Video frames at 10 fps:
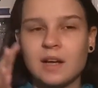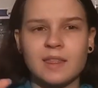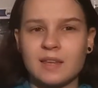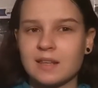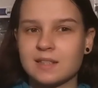
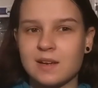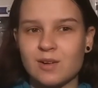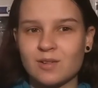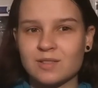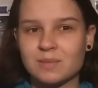I think that's how
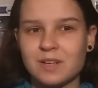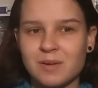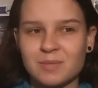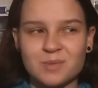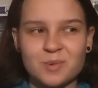concept
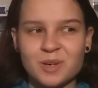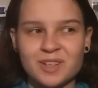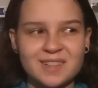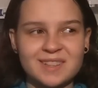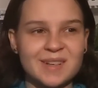albums
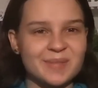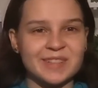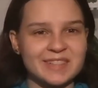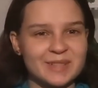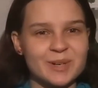work, I'm
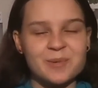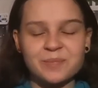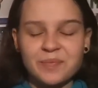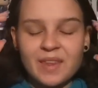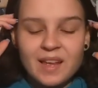pretty sure.
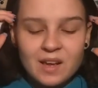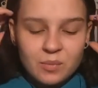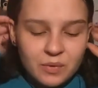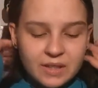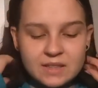
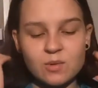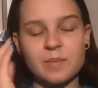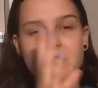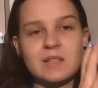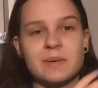But it's all
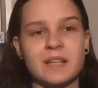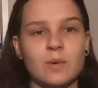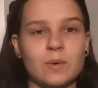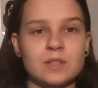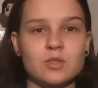meant to be
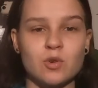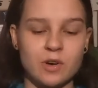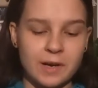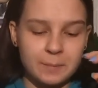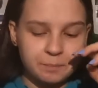like one
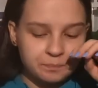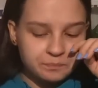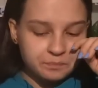story.